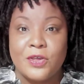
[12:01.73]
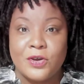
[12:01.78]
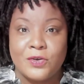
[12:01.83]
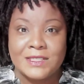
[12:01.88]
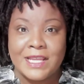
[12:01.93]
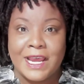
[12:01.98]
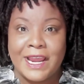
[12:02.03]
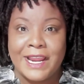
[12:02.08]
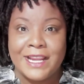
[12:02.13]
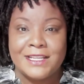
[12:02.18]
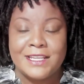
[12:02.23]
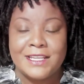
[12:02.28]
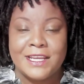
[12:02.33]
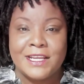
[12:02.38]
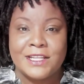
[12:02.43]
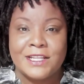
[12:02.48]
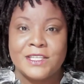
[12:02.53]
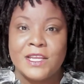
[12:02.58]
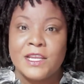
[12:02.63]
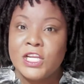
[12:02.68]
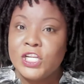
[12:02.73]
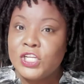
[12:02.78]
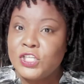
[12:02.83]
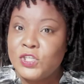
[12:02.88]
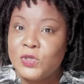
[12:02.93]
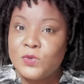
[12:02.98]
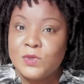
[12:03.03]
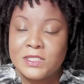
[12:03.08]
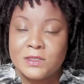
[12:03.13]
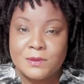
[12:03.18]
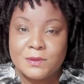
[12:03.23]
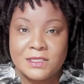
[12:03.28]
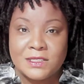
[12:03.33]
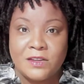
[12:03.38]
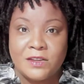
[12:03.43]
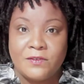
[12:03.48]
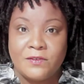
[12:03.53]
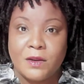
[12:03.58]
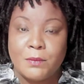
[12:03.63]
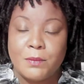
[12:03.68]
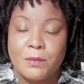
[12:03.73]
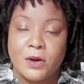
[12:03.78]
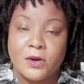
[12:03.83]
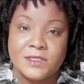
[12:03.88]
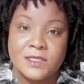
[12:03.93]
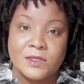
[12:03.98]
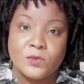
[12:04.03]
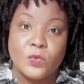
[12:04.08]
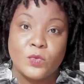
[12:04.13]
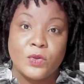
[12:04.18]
Thanks for watching, and I'll see you in the next video.